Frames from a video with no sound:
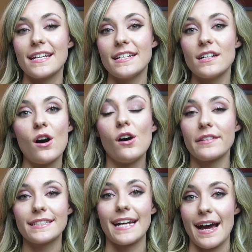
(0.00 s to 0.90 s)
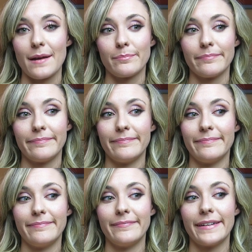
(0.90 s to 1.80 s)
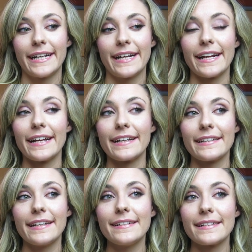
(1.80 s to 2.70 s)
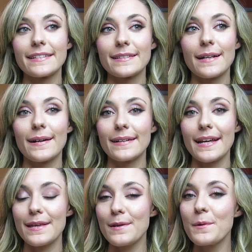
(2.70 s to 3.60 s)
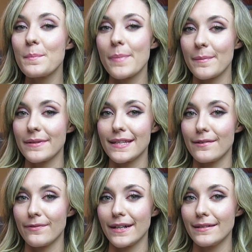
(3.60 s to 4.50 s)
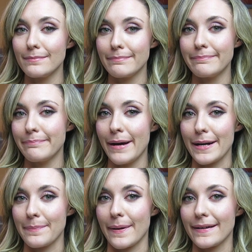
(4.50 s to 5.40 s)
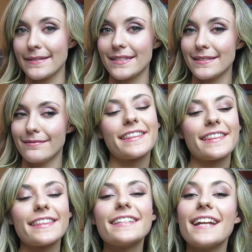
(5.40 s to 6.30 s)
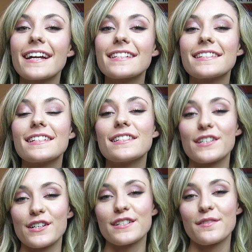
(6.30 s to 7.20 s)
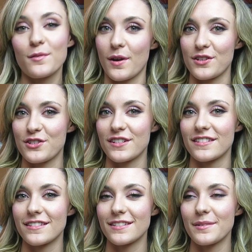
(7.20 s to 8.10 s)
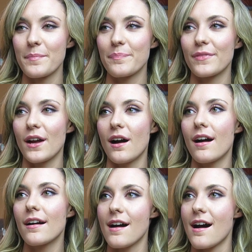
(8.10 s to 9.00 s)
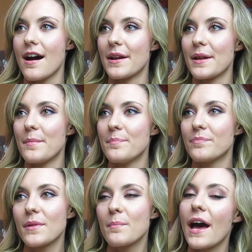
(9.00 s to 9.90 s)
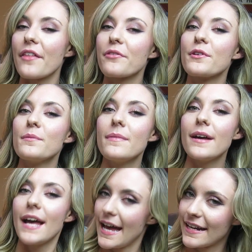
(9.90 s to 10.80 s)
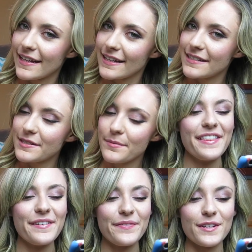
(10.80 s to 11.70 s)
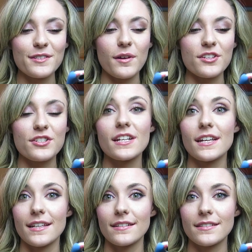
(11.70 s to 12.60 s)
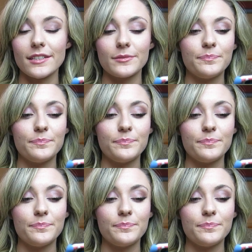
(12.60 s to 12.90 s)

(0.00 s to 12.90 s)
eat all the time, and they just are like you, but with different body parts. The next series of questions are on bathroom etiquette. The first question is,